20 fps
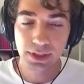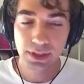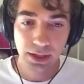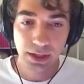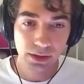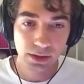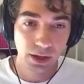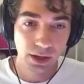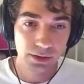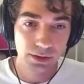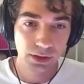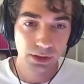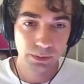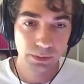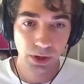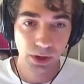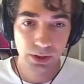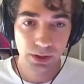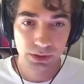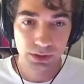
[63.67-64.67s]
a lot
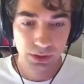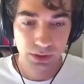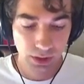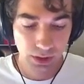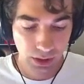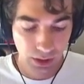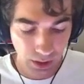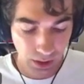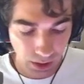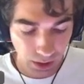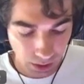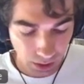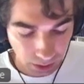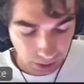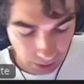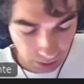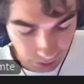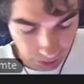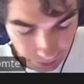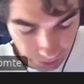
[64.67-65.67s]
about
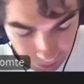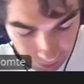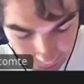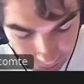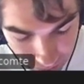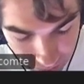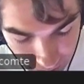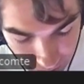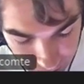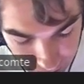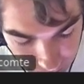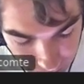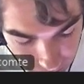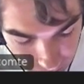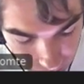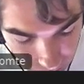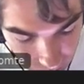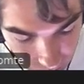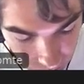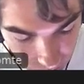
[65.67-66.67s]
that
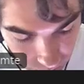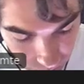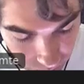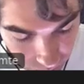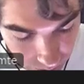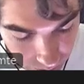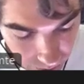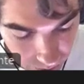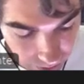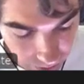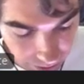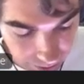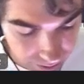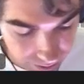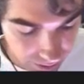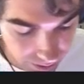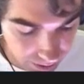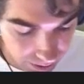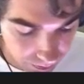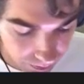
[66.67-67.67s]
variable
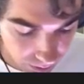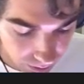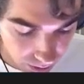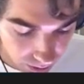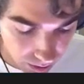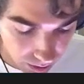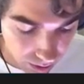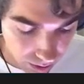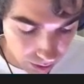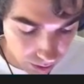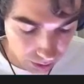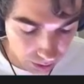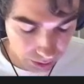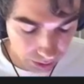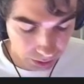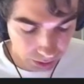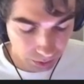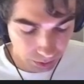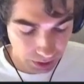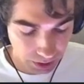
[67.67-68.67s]
xi,
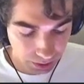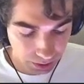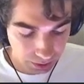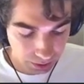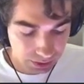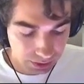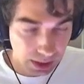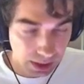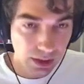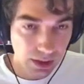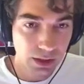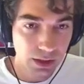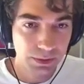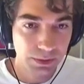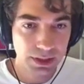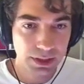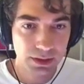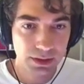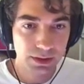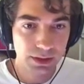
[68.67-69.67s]
where say a lot
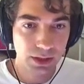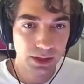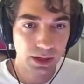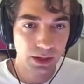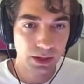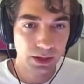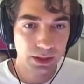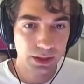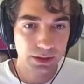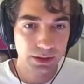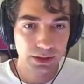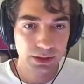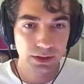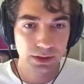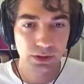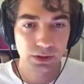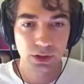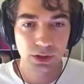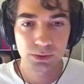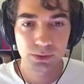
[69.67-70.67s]
means is
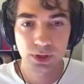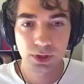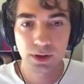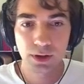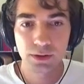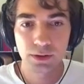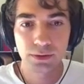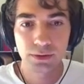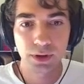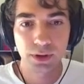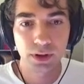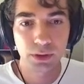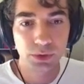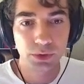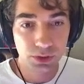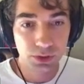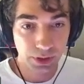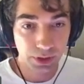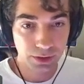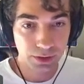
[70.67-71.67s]
in terms of
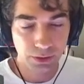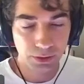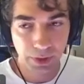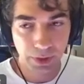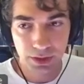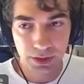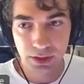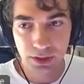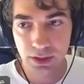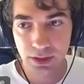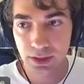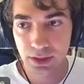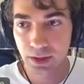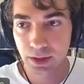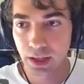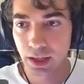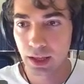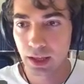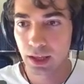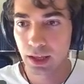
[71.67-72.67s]
mutual information,
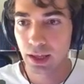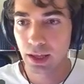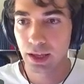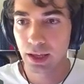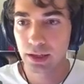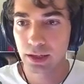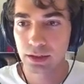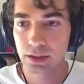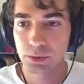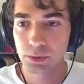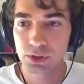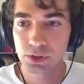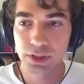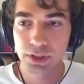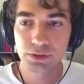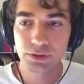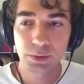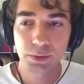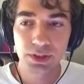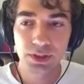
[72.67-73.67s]
and the mutual
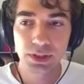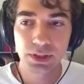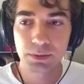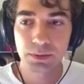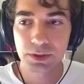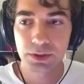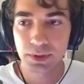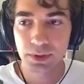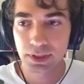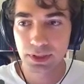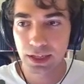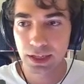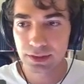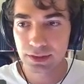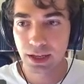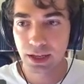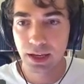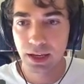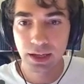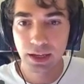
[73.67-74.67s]
information between
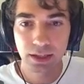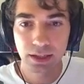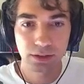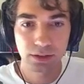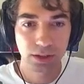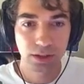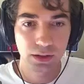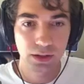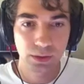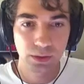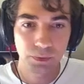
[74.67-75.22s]
xi and the